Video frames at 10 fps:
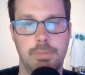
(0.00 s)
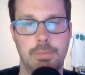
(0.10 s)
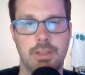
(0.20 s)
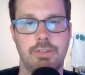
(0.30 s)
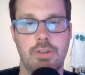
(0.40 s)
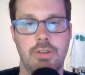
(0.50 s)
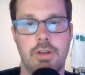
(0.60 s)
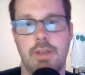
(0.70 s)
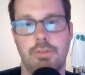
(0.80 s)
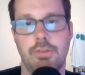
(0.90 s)
But they start
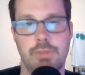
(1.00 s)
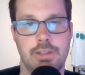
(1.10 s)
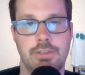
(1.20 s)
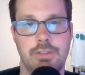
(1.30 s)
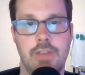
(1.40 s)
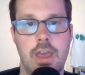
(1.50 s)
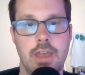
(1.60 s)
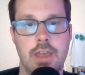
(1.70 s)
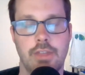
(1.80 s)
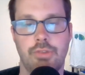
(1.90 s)
out to where
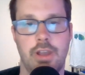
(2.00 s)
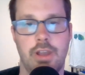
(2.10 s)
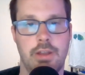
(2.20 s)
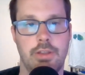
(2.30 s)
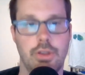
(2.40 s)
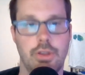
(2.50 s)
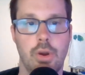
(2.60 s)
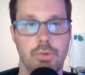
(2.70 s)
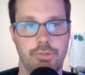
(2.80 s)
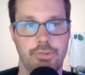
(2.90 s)
they try it out at their
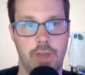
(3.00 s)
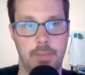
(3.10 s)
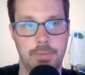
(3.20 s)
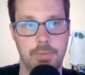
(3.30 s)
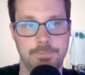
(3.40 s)
own shop.